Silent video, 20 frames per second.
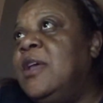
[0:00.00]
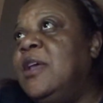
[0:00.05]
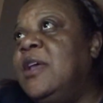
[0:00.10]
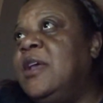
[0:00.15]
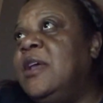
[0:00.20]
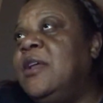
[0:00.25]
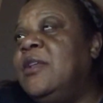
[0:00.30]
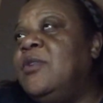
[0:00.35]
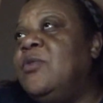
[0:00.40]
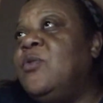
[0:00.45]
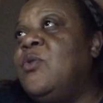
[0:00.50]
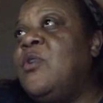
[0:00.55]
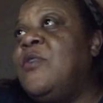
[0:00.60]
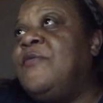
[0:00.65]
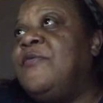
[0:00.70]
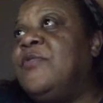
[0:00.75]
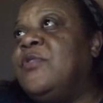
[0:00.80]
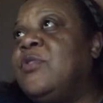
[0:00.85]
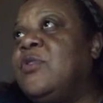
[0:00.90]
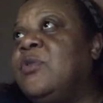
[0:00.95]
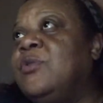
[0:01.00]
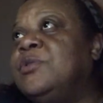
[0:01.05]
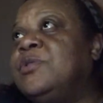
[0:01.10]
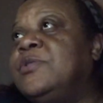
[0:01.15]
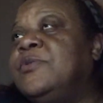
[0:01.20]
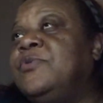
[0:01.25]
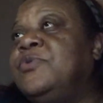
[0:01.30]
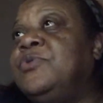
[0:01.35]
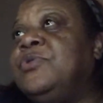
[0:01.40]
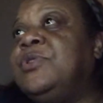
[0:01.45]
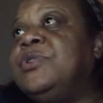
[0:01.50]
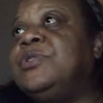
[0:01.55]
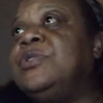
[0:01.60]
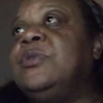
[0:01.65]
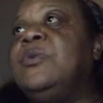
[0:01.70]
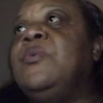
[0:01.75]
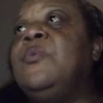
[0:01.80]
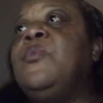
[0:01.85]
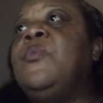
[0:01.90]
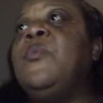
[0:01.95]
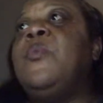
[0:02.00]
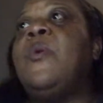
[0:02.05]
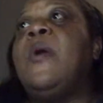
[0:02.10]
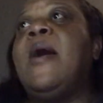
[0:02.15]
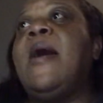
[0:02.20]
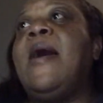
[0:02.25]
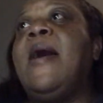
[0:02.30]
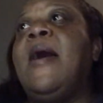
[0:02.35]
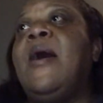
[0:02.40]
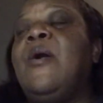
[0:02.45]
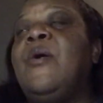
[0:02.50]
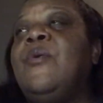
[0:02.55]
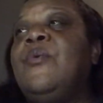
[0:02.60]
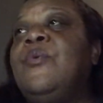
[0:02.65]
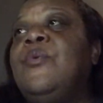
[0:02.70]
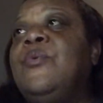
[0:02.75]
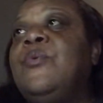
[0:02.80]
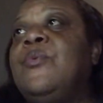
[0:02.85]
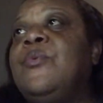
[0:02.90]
it off of coastal Georgia. Wow.